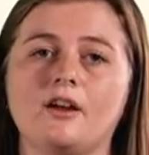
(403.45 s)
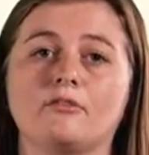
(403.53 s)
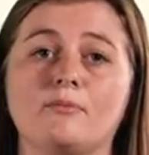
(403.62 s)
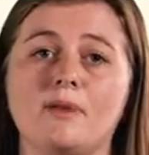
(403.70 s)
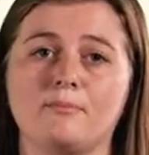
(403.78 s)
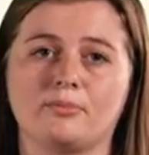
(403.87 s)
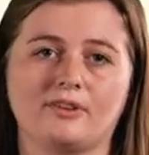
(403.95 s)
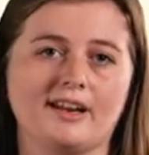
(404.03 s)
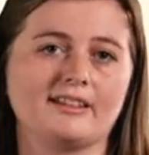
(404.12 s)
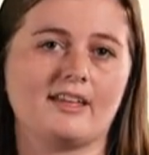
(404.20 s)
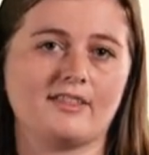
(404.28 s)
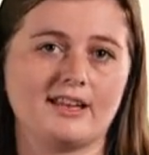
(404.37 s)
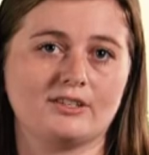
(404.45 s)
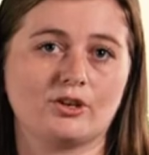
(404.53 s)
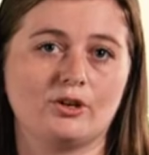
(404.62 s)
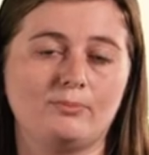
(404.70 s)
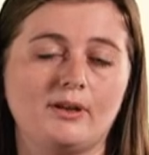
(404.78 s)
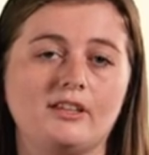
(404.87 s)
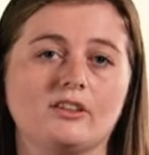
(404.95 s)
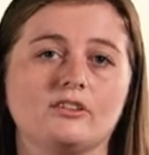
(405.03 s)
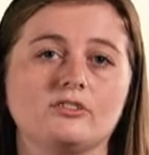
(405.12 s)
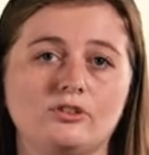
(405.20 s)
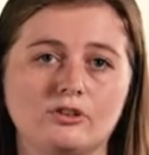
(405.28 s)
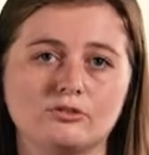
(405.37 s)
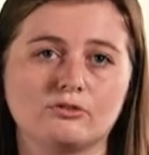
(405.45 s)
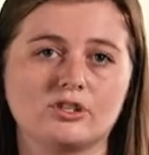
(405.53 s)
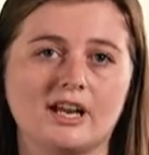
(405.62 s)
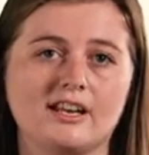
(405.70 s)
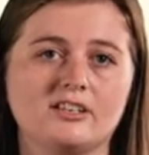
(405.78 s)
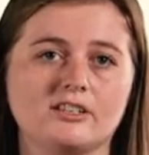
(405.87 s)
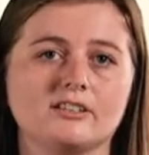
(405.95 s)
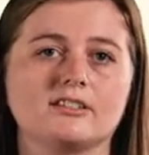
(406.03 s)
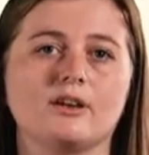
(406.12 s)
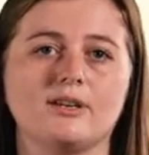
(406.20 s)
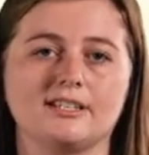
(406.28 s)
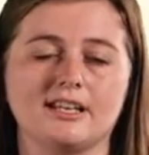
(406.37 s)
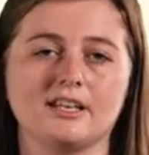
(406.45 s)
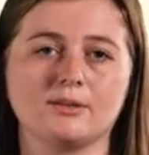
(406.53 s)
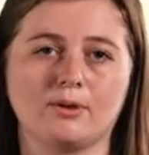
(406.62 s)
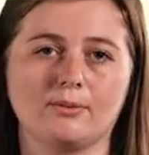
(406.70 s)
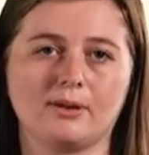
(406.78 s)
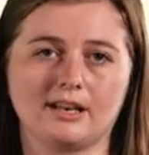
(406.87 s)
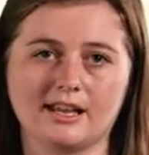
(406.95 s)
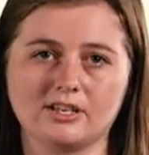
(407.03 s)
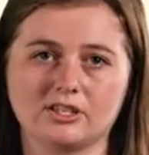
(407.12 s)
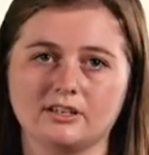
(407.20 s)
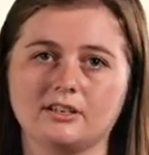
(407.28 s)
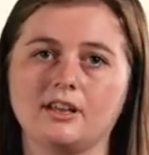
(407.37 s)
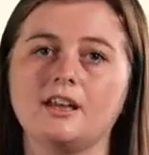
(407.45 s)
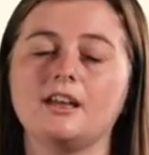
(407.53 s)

remembering that these could be those neutral changes that we see in the population,